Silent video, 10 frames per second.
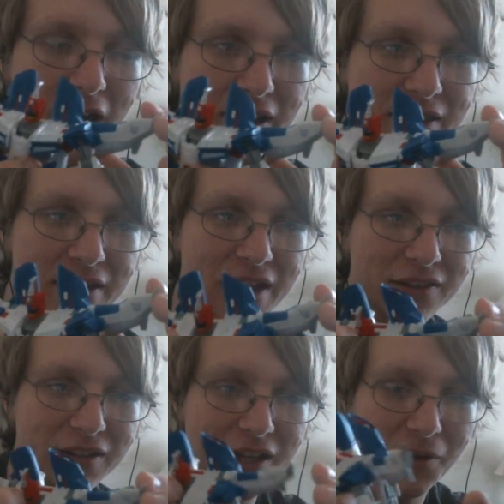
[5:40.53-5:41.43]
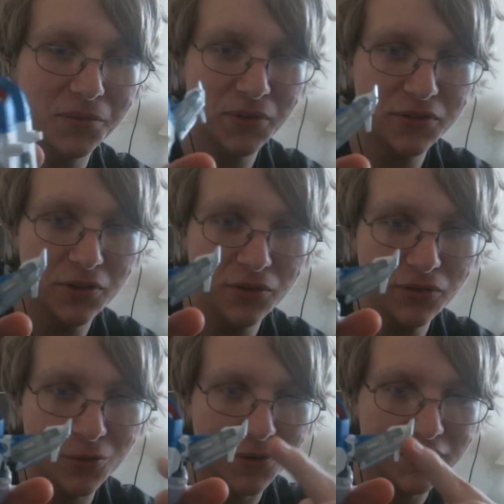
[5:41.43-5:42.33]
And then next he comes with two
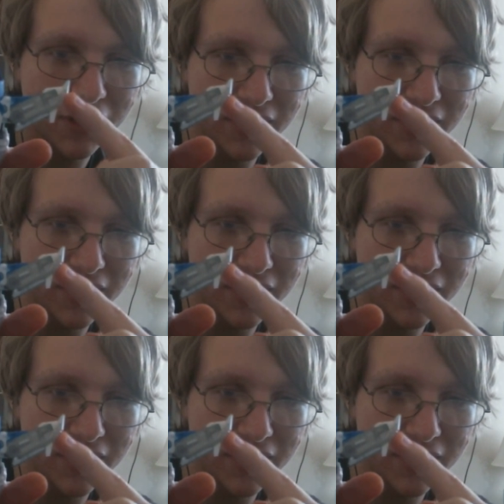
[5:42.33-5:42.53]
swords